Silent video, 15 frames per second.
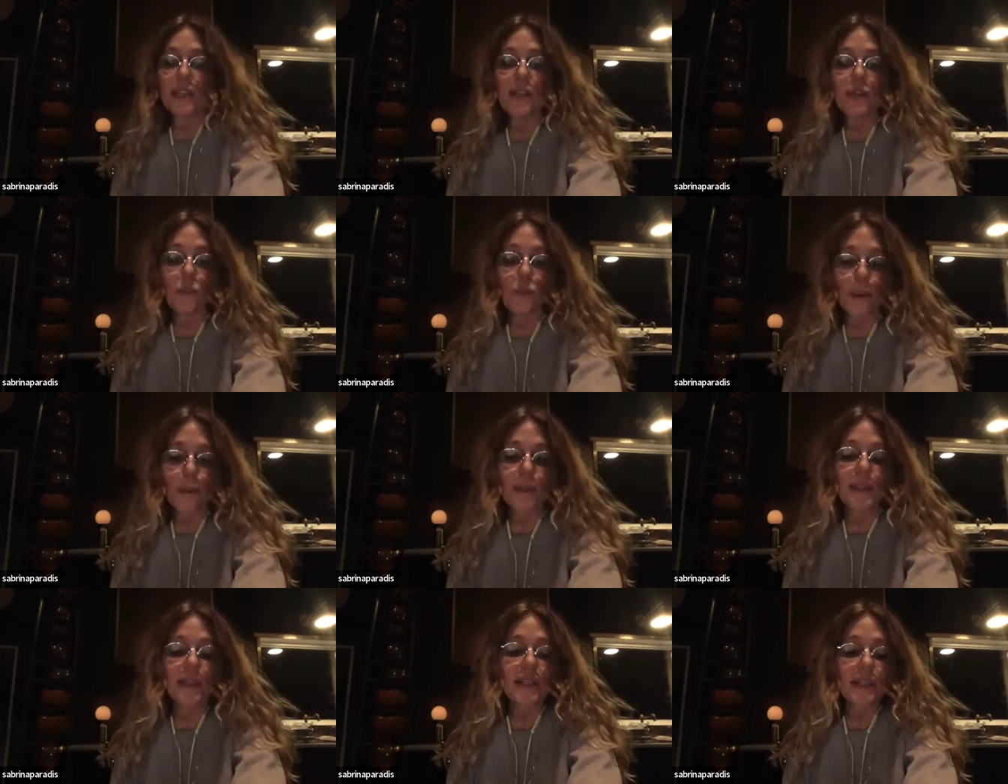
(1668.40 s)
these
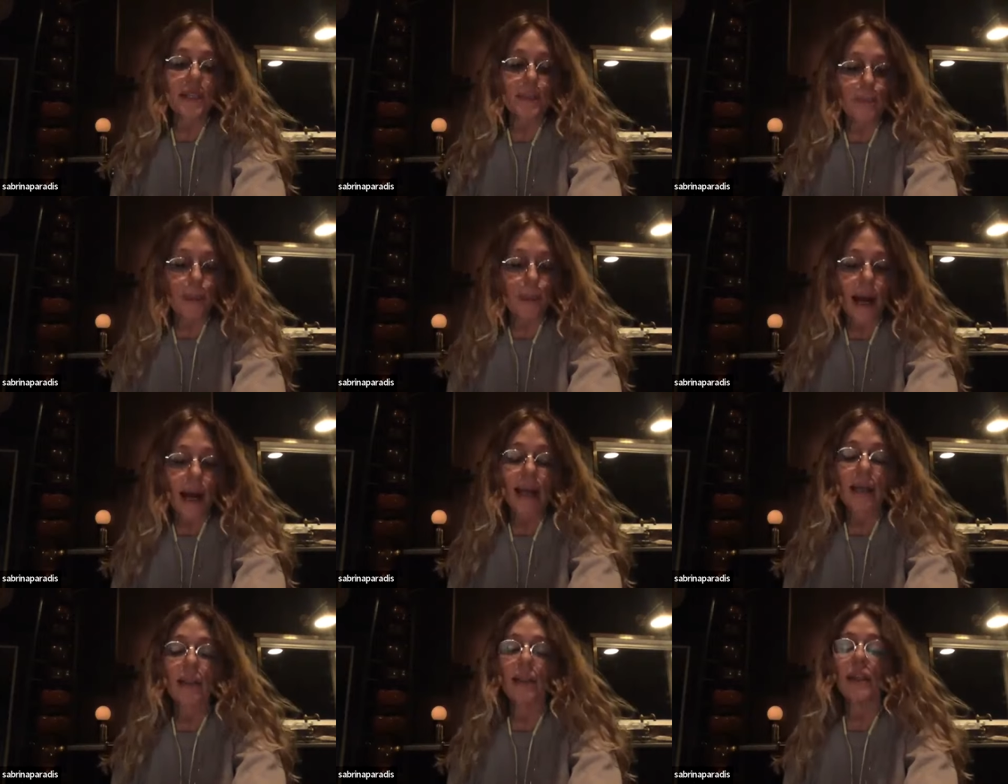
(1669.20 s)
women
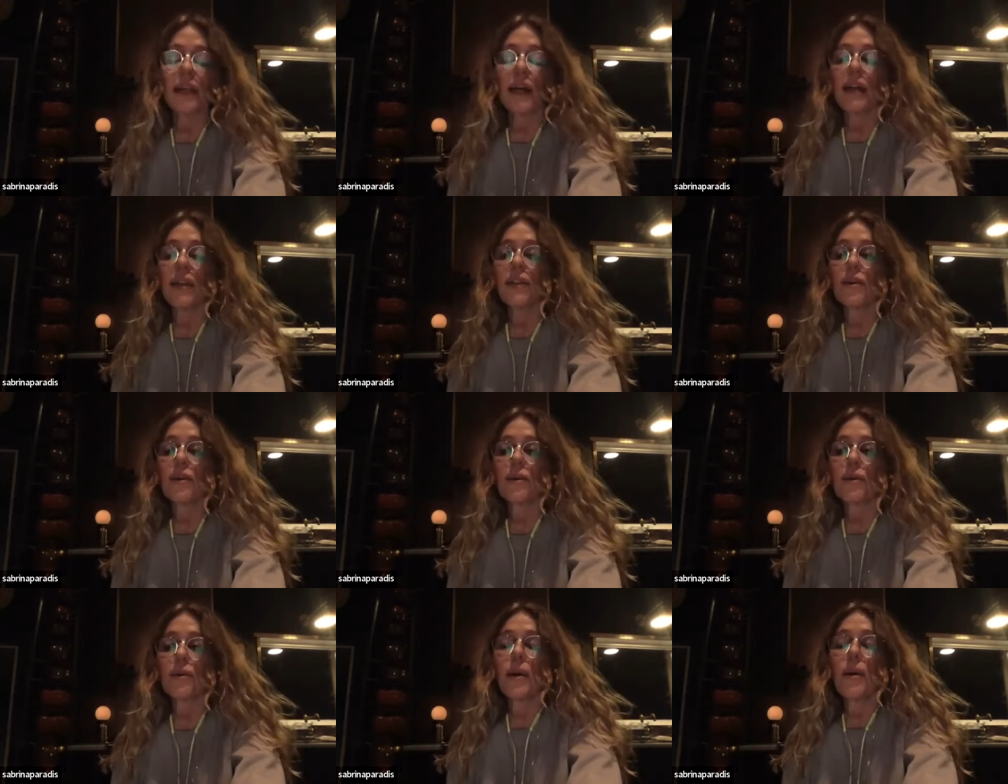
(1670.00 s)
smile and
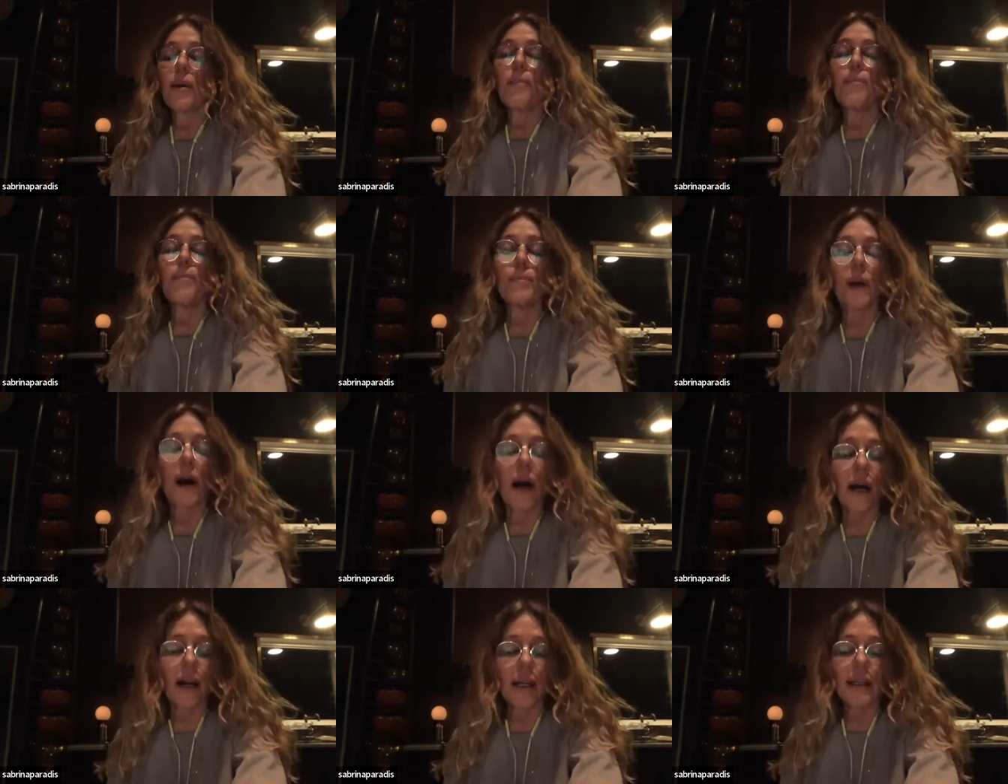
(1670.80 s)
they're
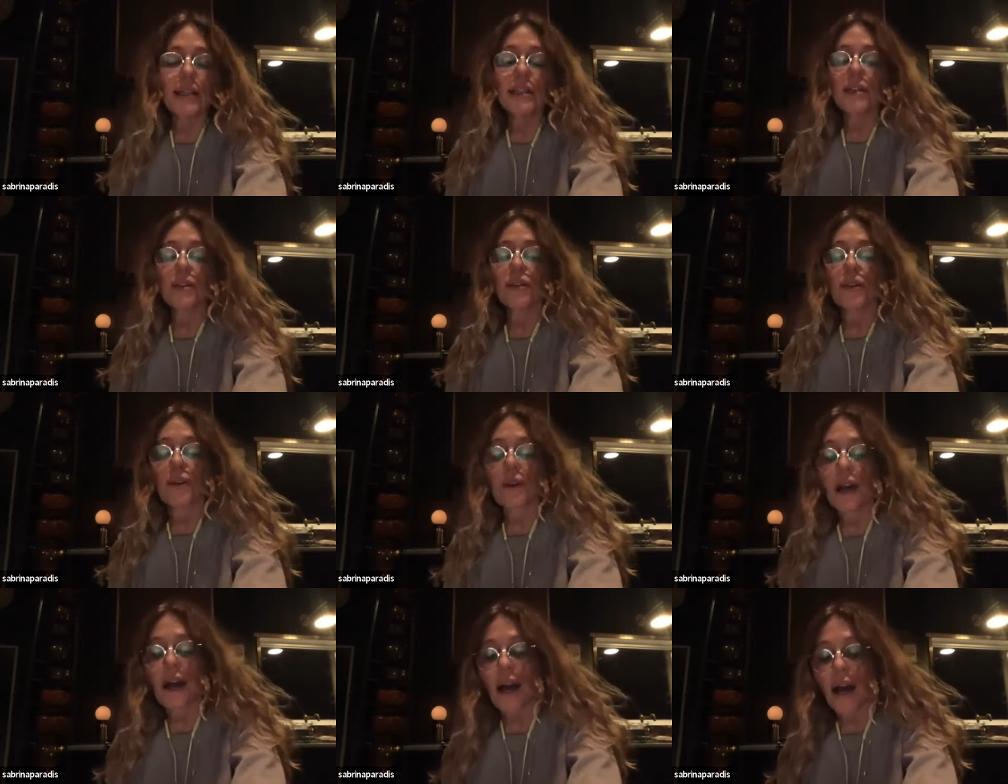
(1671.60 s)
modest and they're
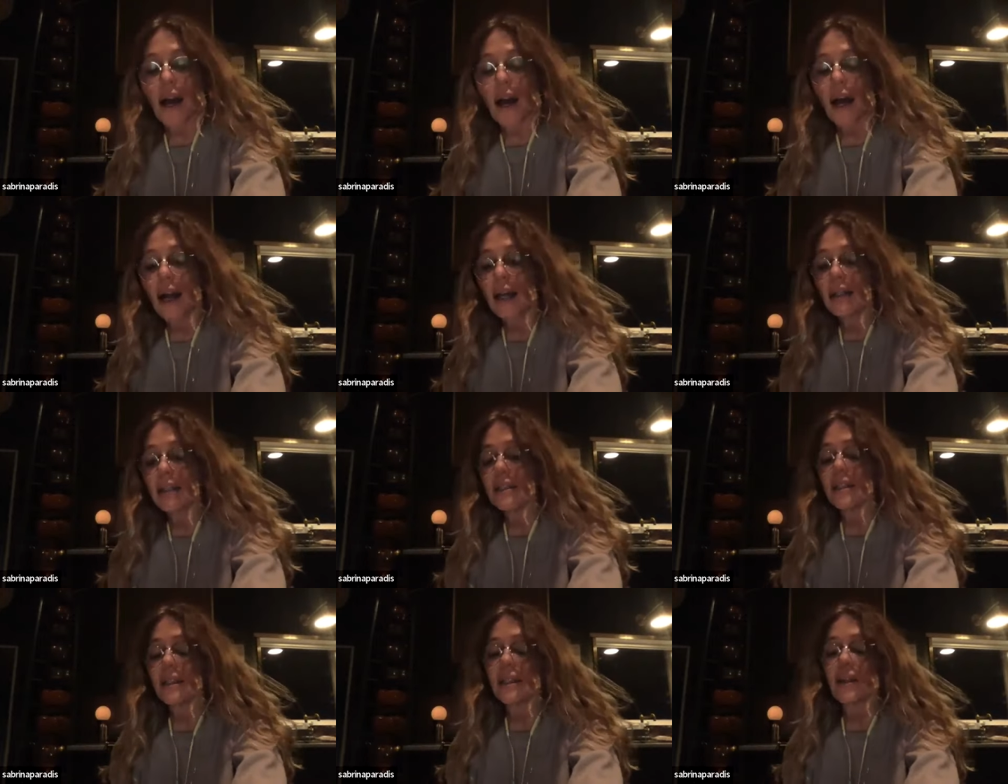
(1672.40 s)

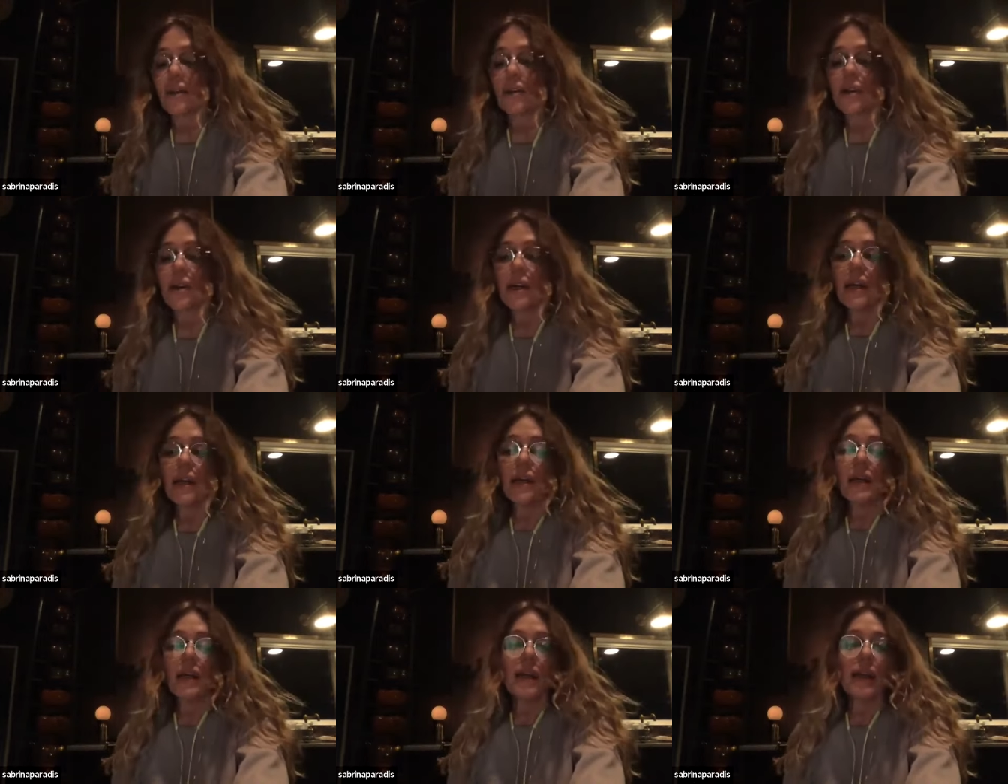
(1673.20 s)
kind and they're
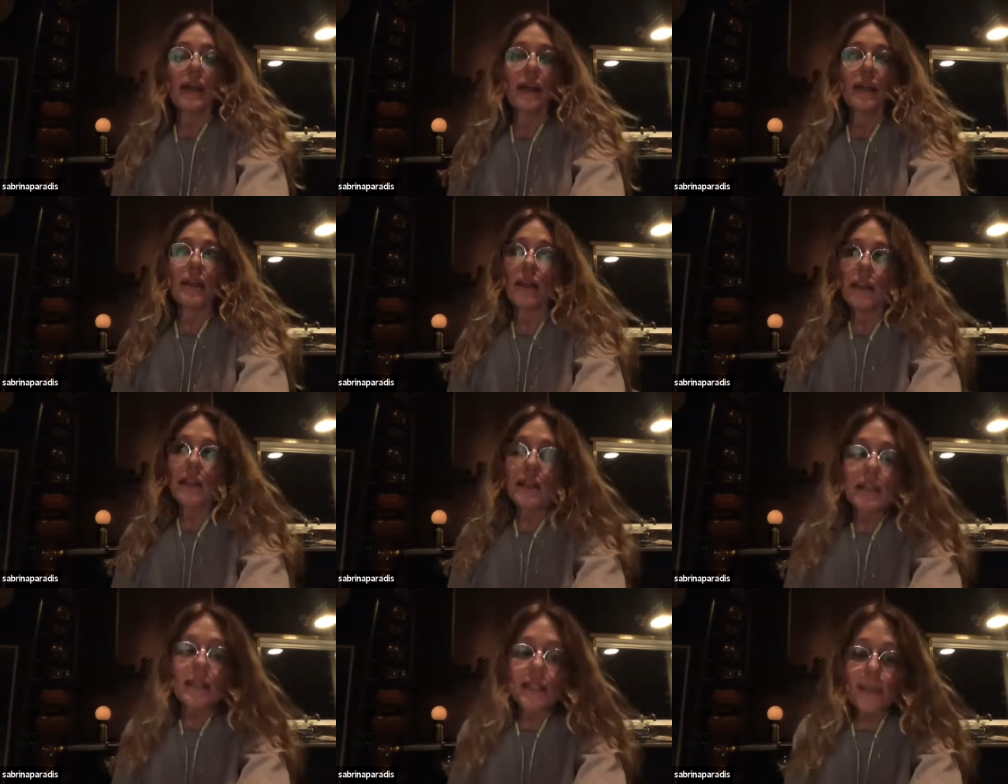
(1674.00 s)
and not
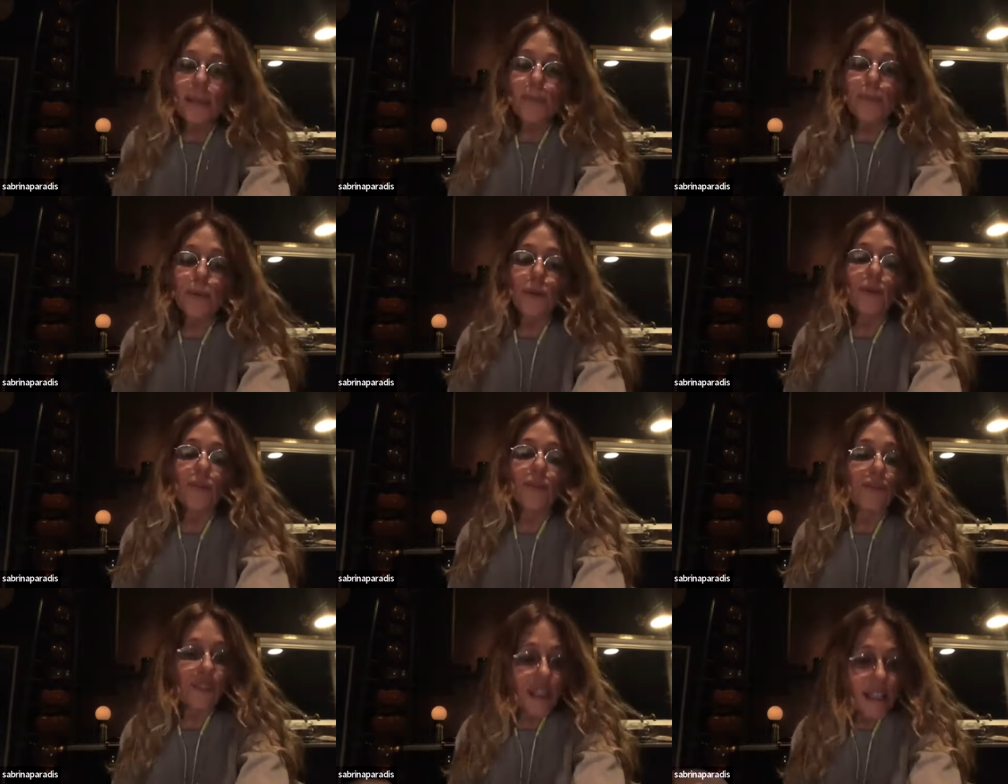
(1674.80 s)
simple
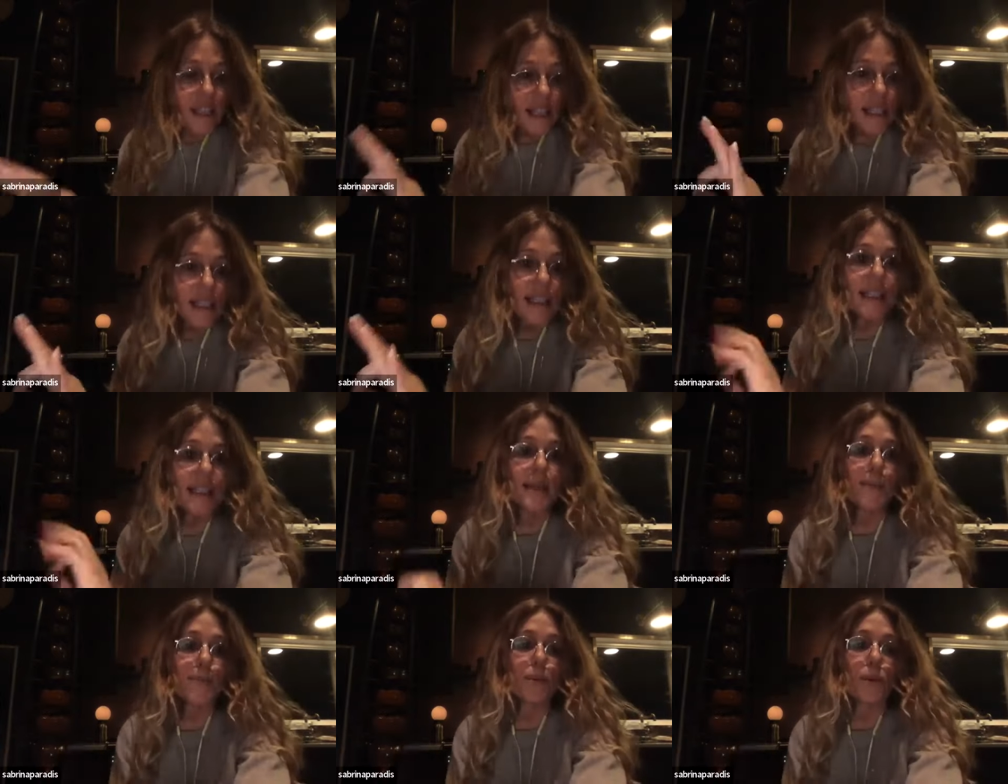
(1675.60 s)
physically
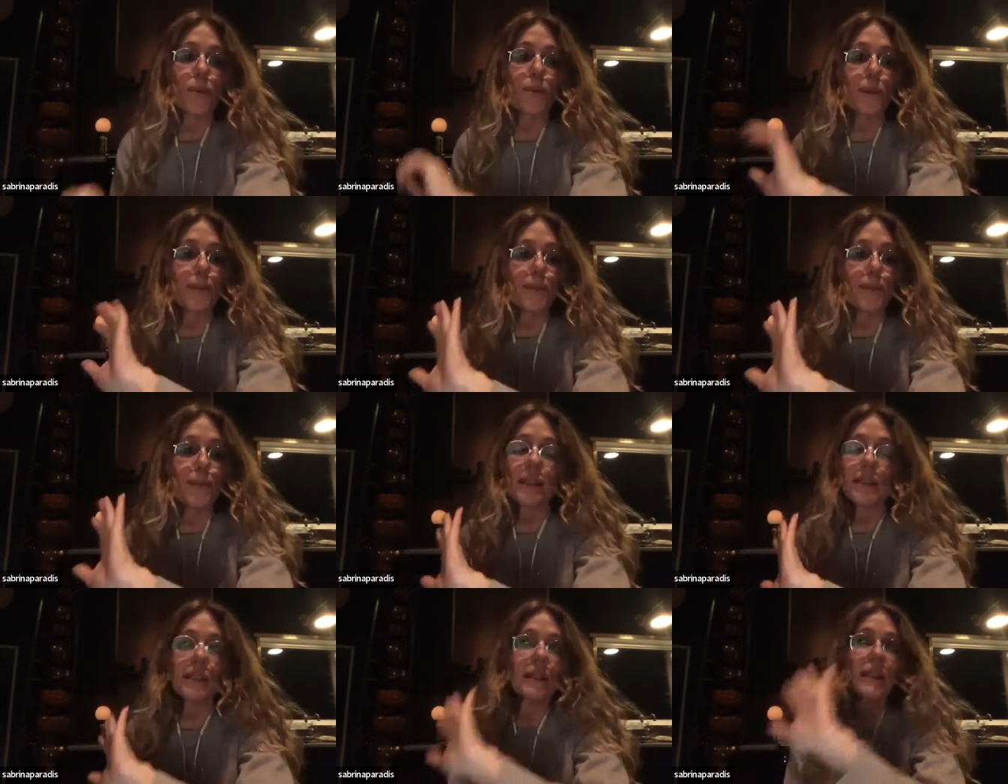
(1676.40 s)
simple but
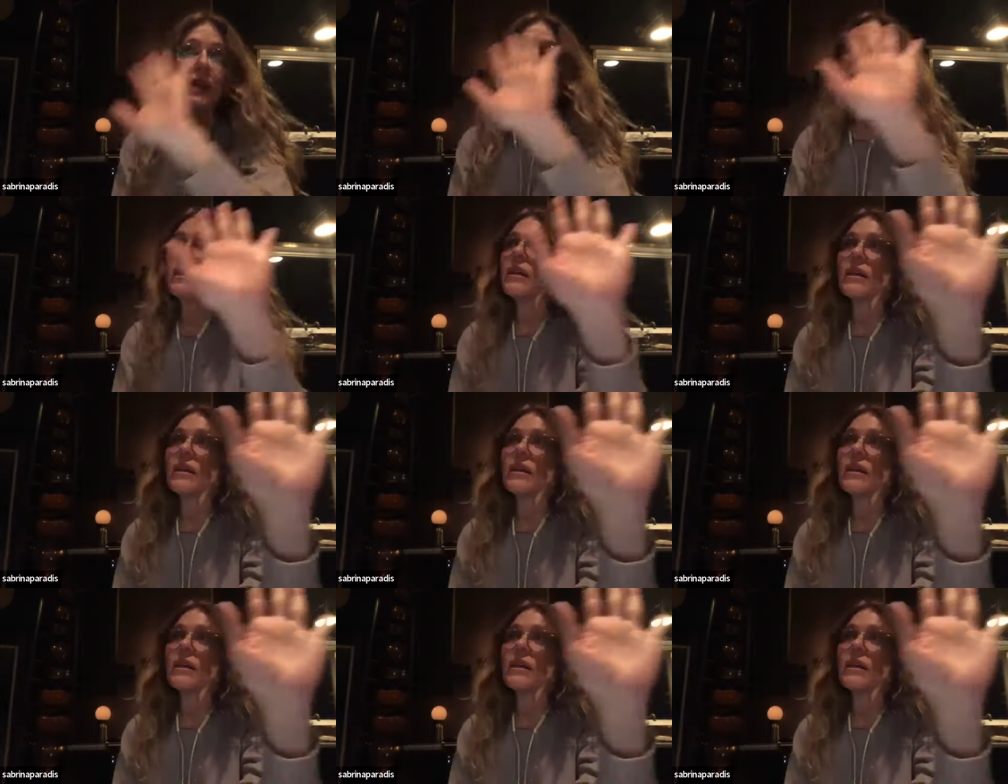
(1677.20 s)
mentally